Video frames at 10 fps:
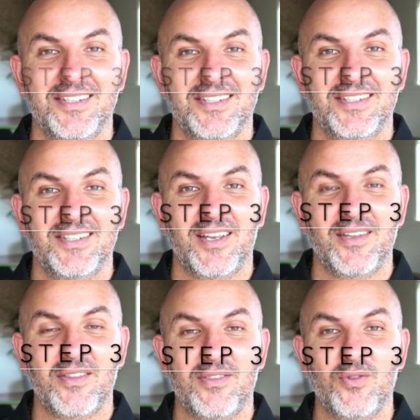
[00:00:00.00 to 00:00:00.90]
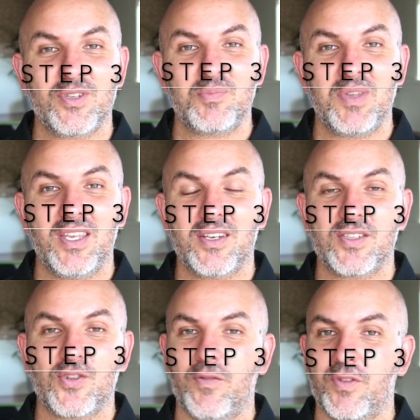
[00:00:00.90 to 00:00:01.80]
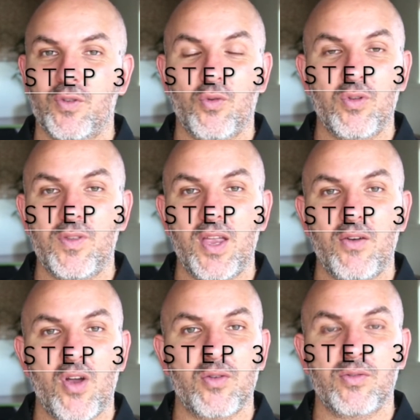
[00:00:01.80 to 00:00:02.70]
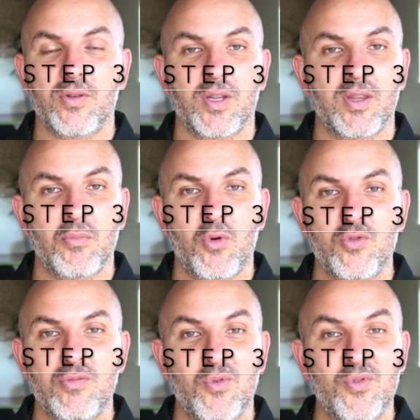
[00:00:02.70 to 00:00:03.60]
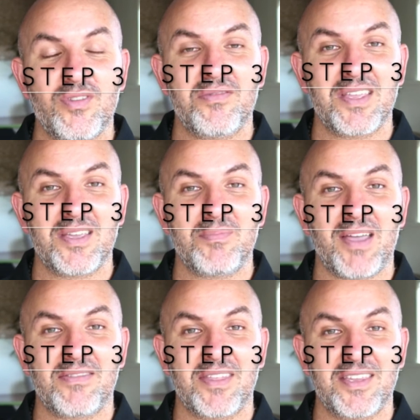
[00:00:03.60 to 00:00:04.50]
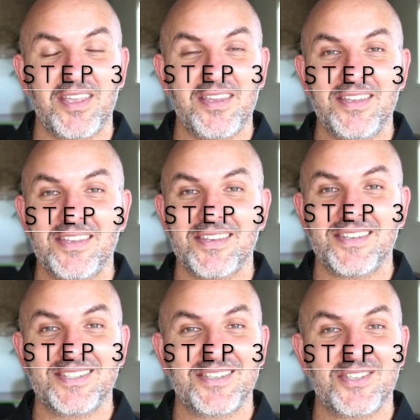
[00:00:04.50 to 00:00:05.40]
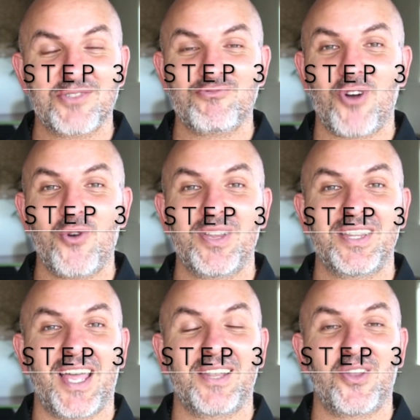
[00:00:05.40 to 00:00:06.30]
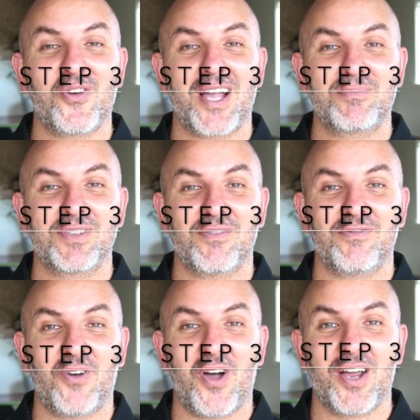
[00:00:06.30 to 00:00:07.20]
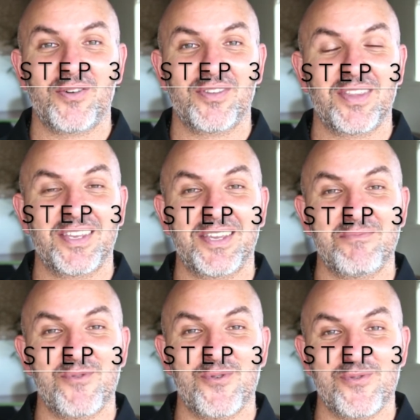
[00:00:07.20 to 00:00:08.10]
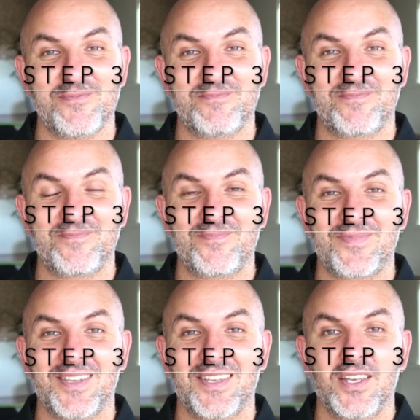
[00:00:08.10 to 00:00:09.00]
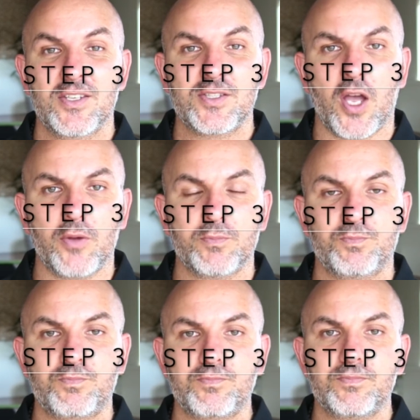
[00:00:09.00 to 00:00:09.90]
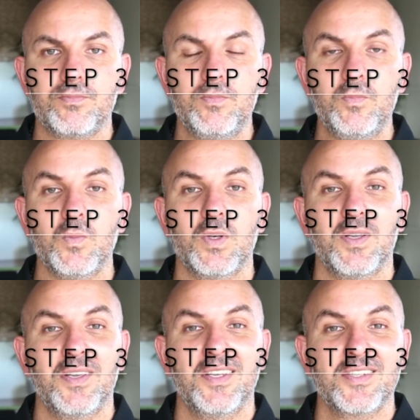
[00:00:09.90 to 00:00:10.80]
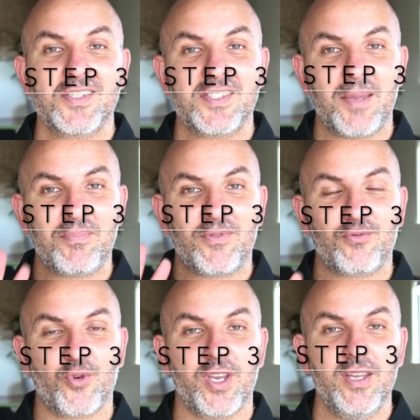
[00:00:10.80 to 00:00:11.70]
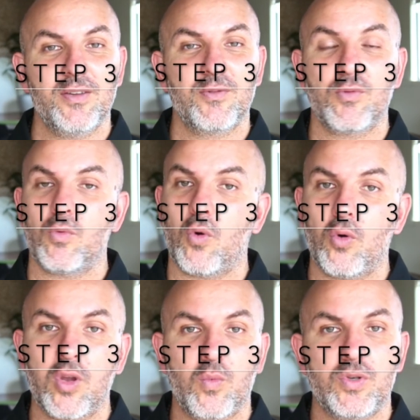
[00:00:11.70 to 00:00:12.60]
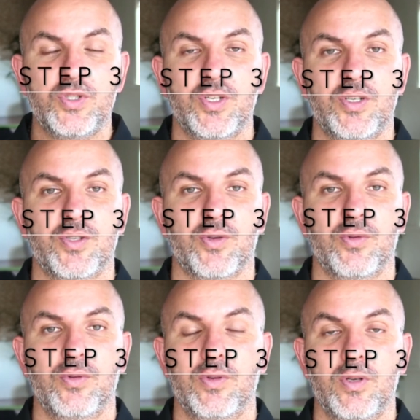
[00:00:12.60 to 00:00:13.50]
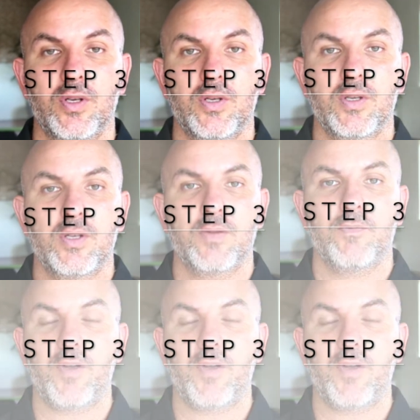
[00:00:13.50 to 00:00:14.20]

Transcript: The thoughts begin to soften all on their own. And the more and more you think about thinking, is you're just rolling that log up to the fire and thinking more. So, step 3, all I want you to do, very